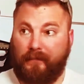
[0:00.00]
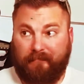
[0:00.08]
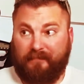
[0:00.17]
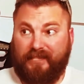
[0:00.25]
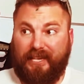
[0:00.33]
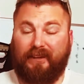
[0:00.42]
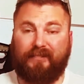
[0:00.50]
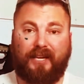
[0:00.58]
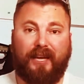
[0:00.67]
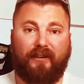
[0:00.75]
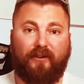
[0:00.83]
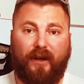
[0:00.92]
Sounds
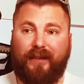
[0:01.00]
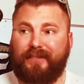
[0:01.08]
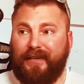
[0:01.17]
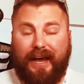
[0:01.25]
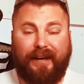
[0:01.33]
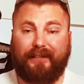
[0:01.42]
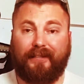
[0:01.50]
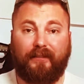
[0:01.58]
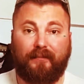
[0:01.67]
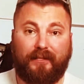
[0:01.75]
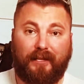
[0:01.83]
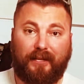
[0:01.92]
kind of crazy. I didn't think it
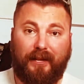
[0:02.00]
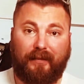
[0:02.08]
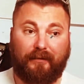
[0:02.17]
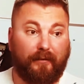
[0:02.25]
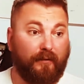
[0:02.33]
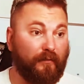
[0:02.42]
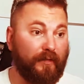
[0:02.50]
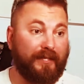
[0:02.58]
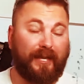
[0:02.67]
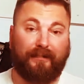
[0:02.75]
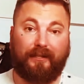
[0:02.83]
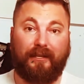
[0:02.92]
was the connector. We
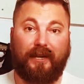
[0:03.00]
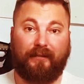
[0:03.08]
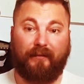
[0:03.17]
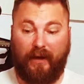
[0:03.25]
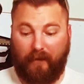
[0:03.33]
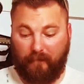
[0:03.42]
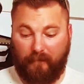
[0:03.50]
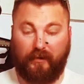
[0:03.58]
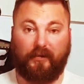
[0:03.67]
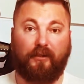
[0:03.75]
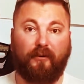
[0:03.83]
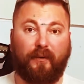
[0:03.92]
take the connector out,
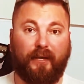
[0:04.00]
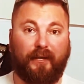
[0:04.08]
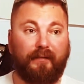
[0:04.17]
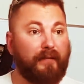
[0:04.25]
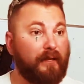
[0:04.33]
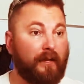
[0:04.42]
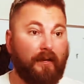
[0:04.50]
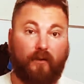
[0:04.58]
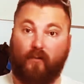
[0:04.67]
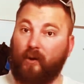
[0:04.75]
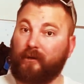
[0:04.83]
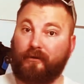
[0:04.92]
put the new one in,
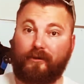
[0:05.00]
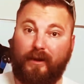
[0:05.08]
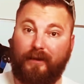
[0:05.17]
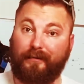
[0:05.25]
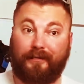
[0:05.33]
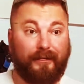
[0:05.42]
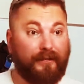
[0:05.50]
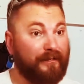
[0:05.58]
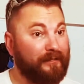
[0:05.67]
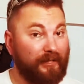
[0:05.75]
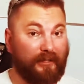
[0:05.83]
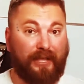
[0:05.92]
worked great.
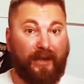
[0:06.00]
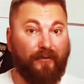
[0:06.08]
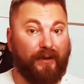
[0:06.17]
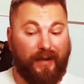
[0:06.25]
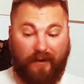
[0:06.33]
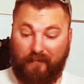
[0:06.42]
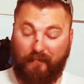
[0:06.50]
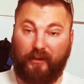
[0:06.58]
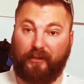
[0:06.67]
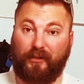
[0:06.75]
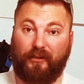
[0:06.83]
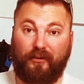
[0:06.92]
Took that one out,
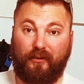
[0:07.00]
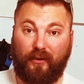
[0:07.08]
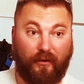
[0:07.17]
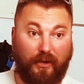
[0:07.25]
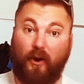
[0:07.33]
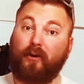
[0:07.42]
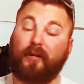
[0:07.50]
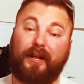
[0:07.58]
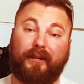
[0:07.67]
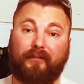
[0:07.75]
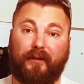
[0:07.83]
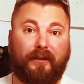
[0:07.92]
put the new or the old
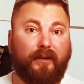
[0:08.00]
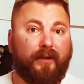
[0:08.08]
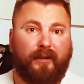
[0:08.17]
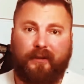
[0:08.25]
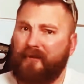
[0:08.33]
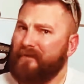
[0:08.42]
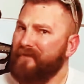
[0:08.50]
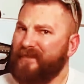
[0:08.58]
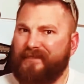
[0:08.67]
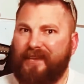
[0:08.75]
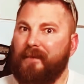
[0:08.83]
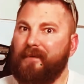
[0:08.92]
connector in,
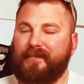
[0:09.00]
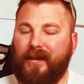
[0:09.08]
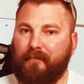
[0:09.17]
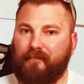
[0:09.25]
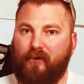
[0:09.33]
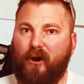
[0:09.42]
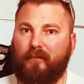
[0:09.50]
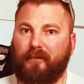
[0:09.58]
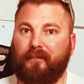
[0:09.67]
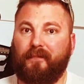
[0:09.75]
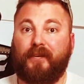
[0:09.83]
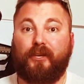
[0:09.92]
same exact problem.
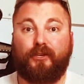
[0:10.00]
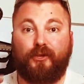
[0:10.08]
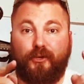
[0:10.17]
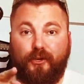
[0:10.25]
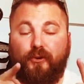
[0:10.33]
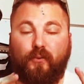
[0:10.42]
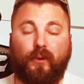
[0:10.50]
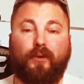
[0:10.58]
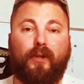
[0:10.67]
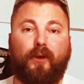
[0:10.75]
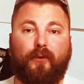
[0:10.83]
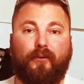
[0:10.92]
You will
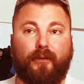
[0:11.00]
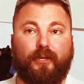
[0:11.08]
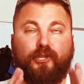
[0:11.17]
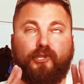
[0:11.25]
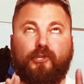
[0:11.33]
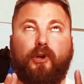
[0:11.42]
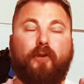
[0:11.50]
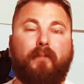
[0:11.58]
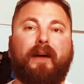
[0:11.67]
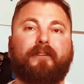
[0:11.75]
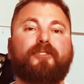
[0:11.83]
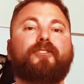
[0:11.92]
learn so
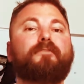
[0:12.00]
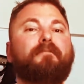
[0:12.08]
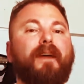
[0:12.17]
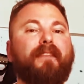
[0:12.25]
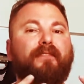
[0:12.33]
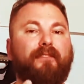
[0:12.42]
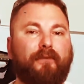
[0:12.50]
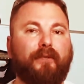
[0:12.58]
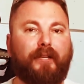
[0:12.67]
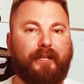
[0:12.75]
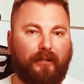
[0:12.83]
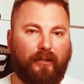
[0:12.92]
much just by
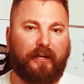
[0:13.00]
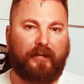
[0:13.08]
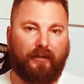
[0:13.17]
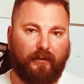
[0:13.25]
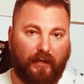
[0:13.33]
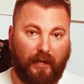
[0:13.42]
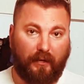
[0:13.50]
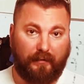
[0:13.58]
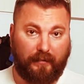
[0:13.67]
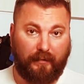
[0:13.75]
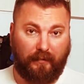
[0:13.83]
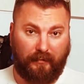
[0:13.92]
thoroughly cleaning your
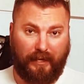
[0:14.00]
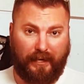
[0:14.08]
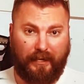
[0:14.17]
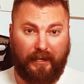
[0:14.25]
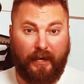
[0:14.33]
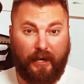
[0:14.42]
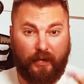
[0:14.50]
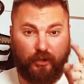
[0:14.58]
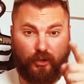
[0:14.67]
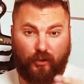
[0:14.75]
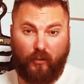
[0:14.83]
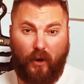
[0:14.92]
guns, okay?
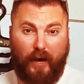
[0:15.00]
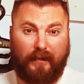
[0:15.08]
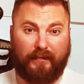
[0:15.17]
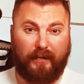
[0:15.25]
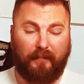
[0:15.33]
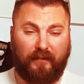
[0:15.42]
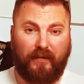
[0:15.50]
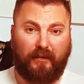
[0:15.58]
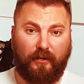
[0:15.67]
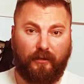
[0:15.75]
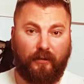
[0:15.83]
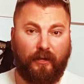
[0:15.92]
Try something
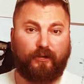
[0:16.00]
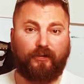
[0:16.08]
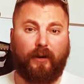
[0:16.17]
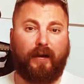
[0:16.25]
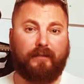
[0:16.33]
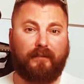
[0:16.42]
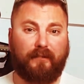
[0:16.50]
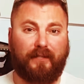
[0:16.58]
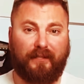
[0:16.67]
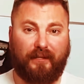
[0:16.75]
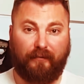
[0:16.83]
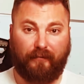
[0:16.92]
new, try
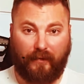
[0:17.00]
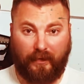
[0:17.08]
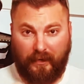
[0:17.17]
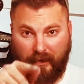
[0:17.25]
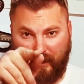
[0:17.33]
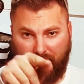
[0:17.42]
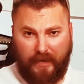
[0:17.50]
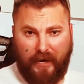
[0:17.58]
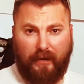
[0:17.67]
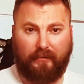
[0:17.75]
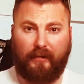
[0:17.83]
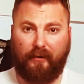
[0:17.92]
something different, get
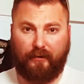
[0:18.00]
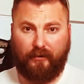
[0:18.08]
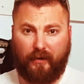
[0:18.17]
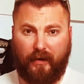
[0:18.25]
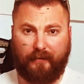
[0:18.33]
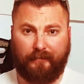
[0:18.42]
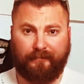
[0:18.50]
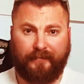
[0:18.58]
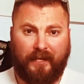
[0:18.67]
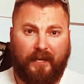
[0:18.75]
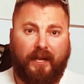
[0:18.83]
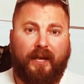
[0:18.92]
out there and train.
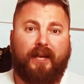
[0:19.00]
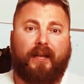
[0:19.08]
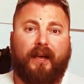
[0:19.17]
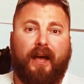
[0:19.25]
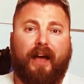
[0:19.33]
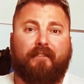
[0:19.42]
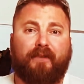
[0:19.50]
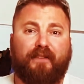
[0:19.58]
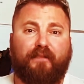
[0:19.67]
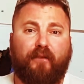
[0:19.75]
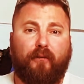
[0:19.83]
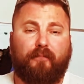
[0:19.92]
I've been
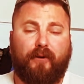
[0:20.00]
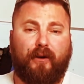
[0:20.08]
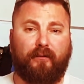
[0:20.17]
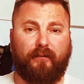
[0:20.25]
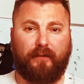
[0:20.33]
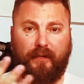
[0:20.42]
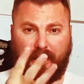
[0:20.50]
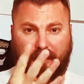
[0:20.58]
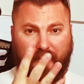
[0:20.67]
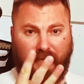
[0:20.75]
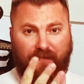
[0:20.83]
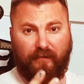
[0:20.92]
4Pro, this has
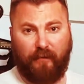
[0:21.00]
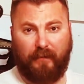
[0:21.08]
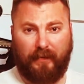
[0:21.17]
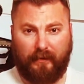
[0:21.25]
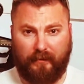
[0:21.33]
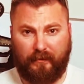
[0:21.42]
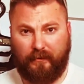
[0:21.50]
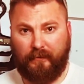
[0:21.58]
been 4 Minutes.